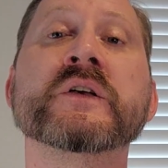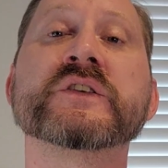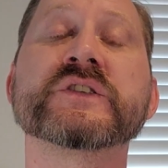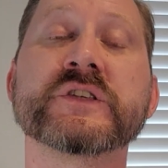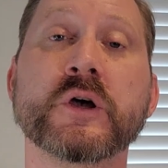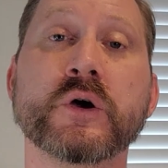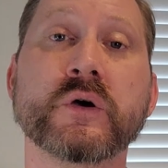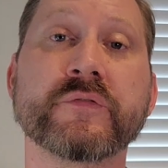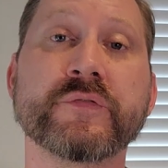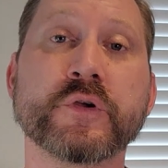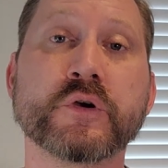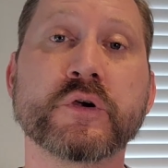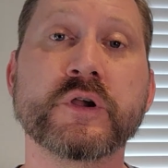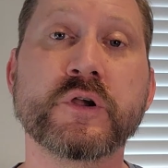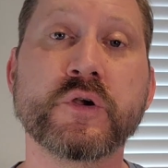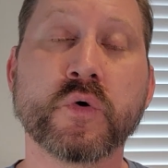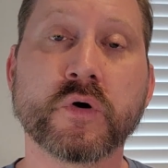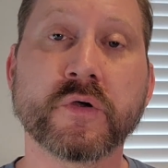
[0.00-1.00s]
So if
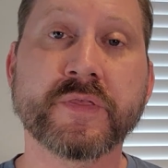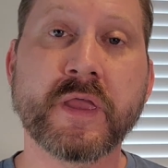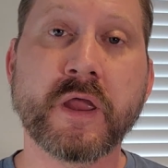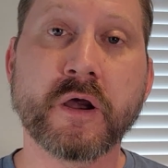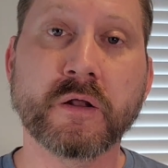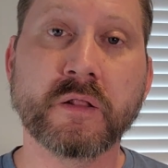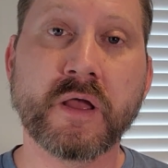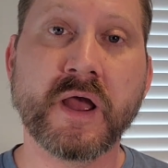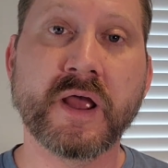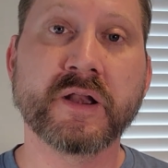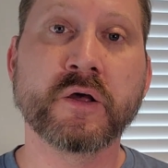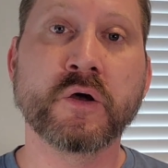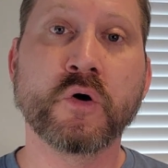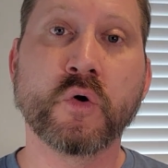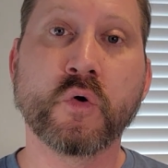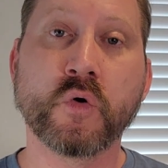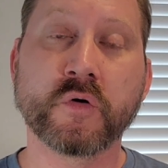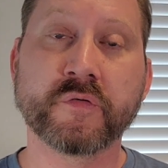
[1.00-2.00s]
you're in North
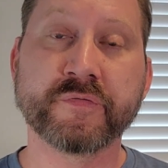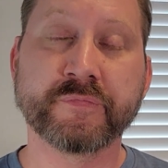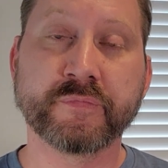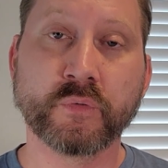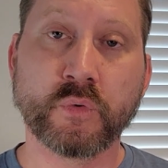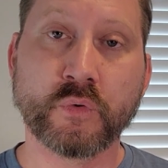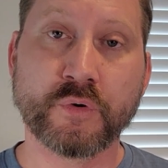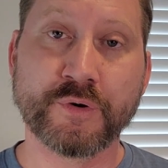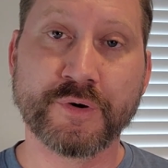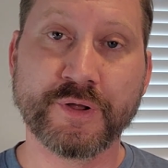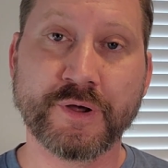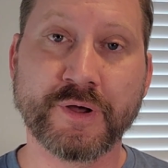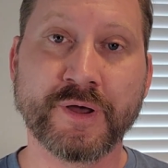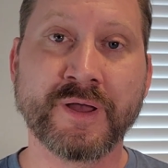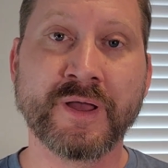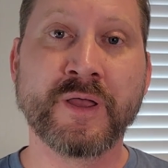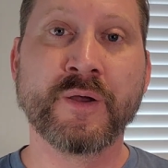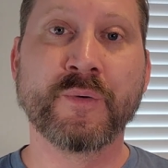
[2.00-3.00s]
Carolina or
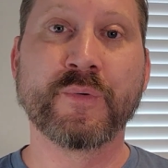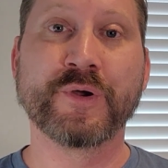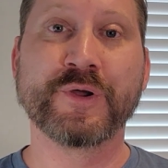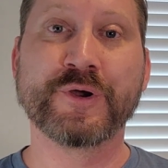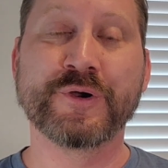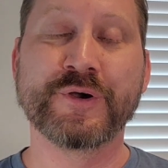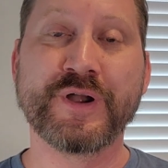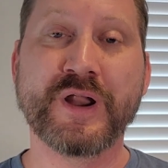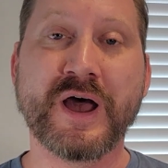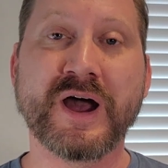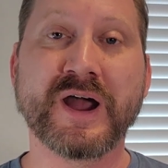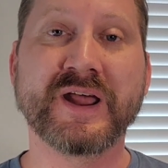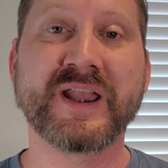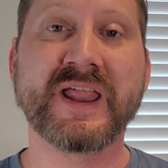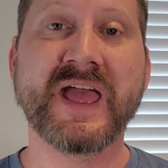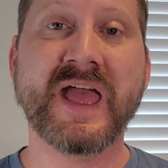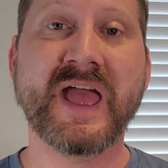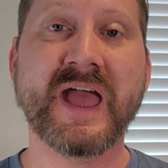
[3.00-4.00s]
Florida where you're not
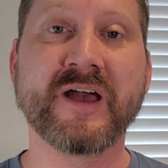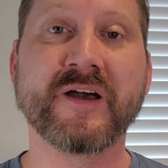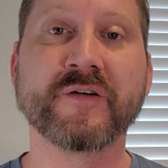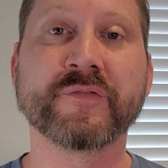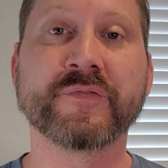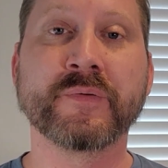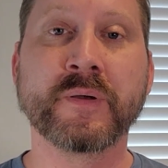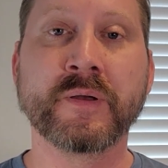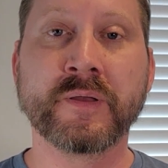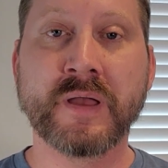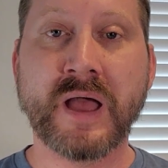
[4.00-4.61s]
going to have